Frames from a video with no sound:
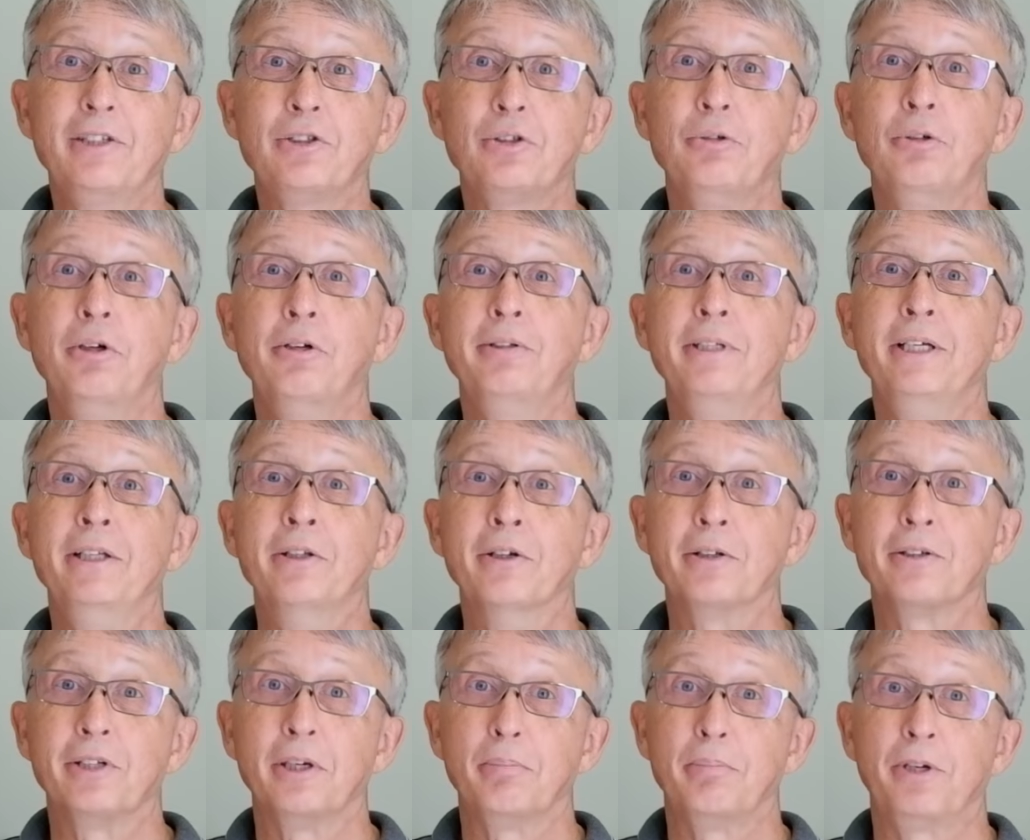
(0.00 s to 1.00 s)
This rule did
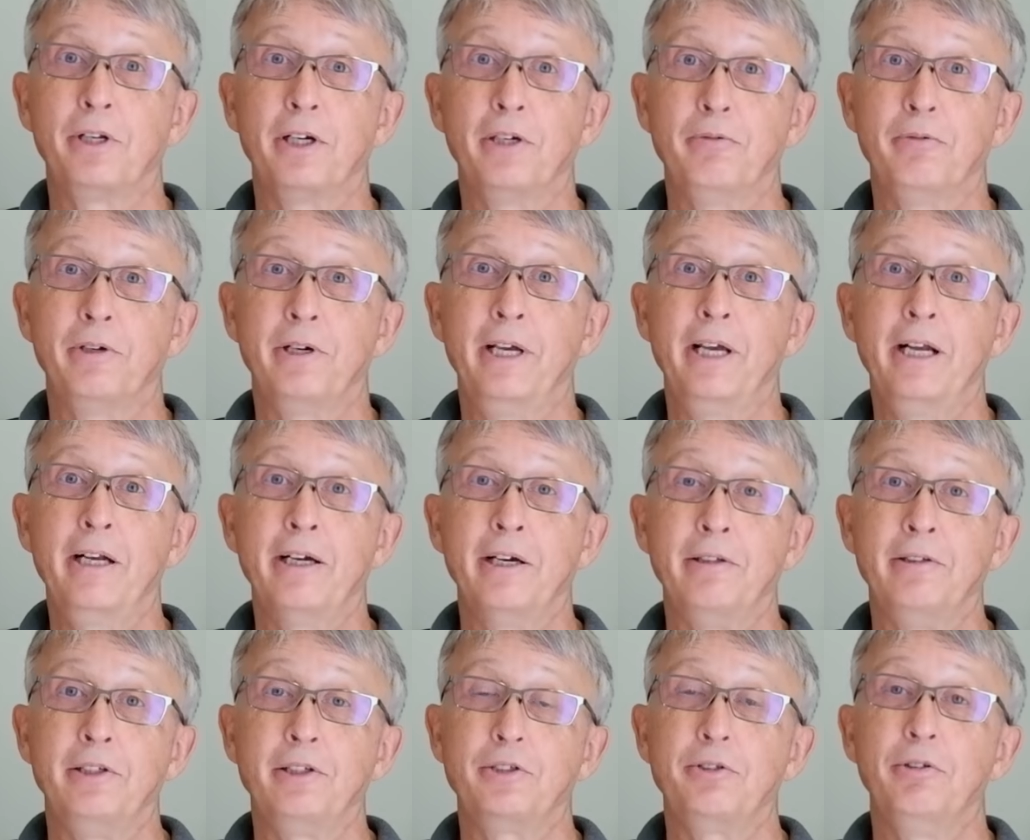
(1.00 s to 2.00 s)
not apply for
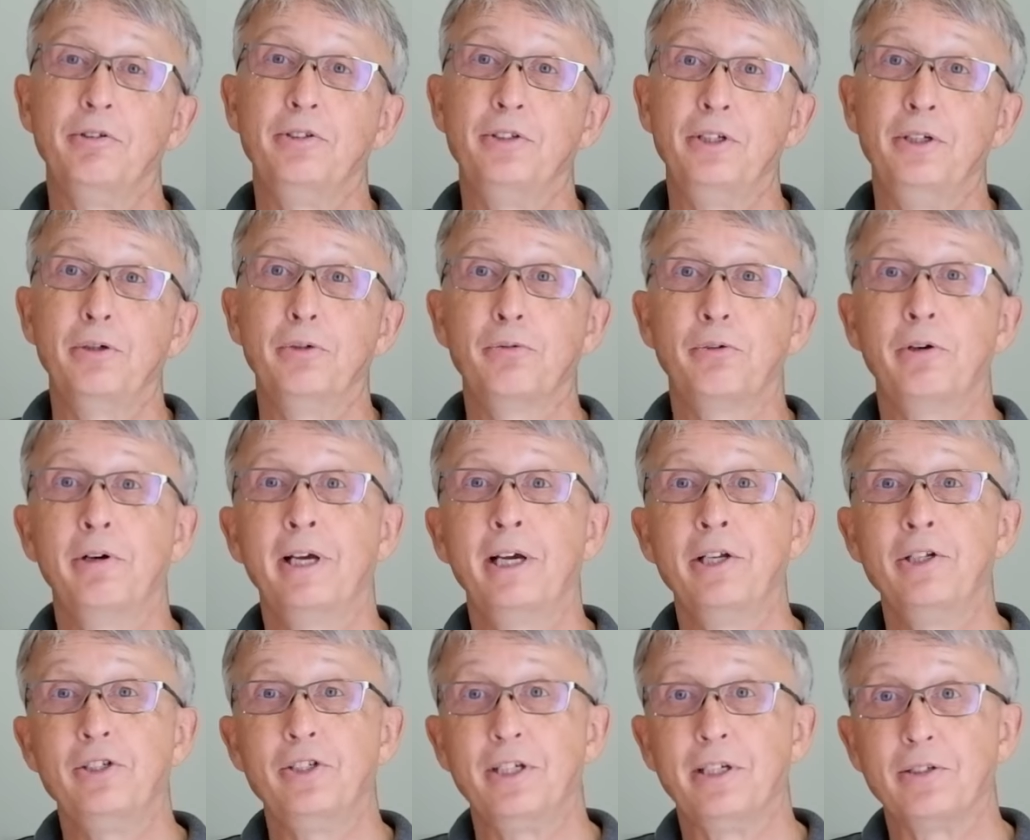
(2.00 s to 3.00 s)
airliners with three or four
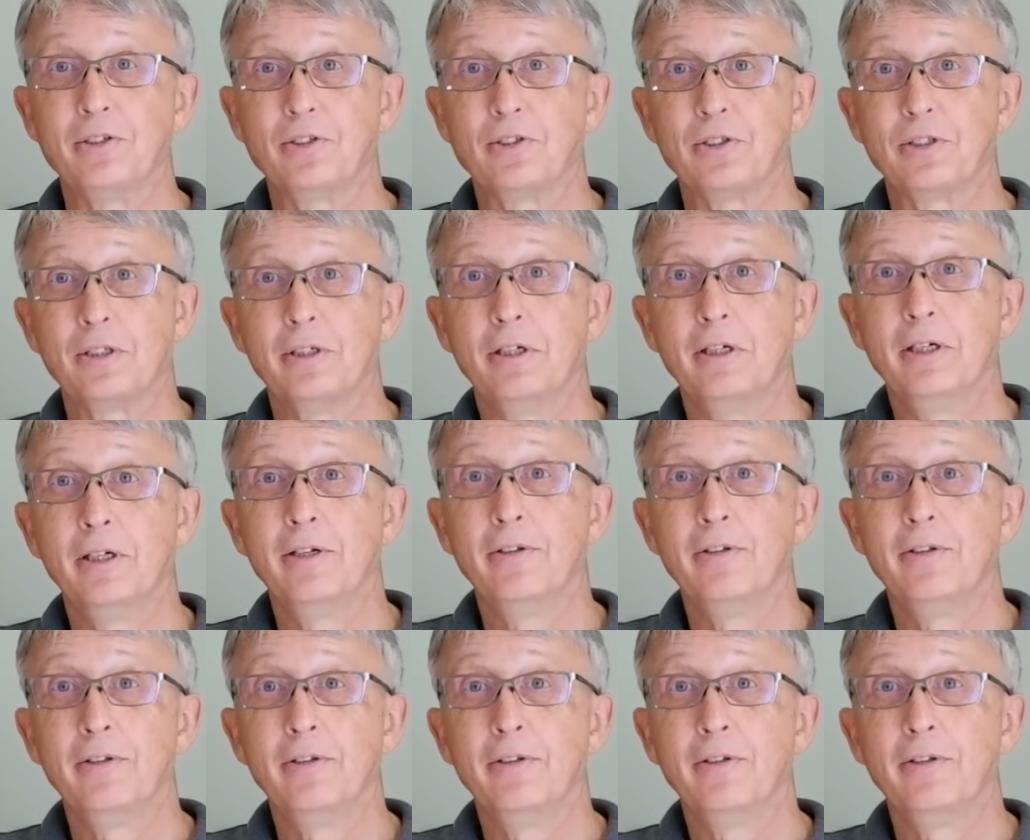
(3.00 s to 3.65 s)
engines.